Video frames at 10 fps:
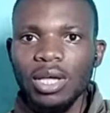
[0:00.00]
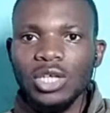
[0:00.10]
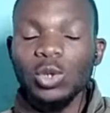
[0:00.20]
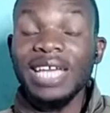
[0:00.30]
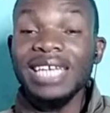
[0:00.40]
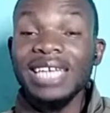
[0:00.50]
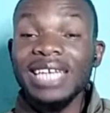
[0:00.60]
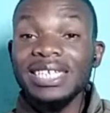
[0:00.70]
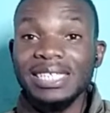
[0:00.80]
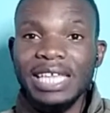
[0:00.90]
So that
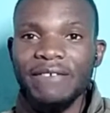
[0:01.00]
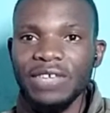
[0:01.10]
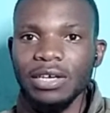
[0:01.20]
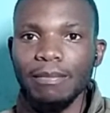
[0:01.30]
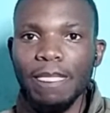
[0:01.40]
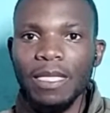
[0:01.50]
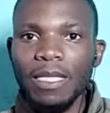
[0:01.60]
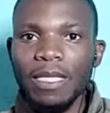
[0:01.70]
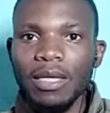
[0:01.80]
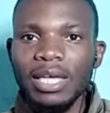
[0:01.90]
is their fear.
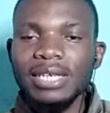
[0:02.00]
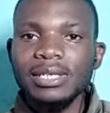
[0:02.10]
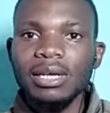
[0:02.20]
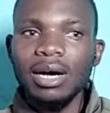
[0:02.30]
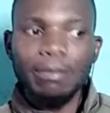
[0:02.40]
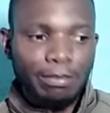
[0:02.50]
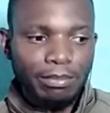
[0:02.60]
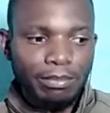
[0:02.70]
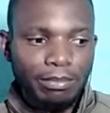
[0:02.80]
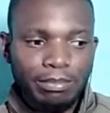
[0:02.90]
And
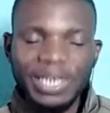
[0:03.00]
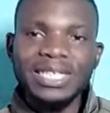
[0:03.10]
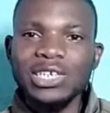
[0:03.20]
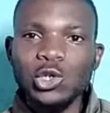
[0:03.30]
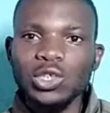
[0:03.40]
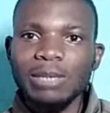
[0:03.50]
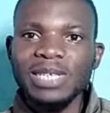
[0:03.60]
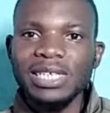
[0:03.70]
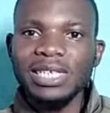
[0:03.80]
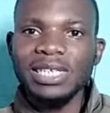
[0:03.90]
President Rosso
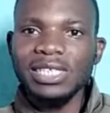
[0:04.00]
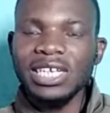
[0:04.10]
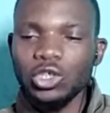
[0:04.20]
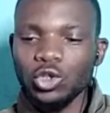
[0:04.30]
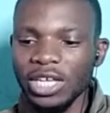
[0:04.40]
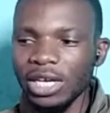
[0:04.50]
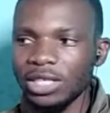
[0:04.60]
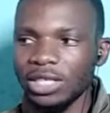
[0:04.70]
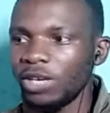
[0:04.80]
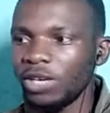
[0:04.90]
Nchamisa tried to
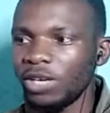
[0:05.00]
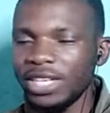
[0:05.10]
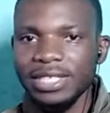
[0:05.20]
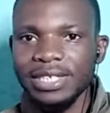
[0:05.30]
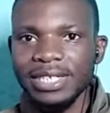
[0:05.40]
articulate it and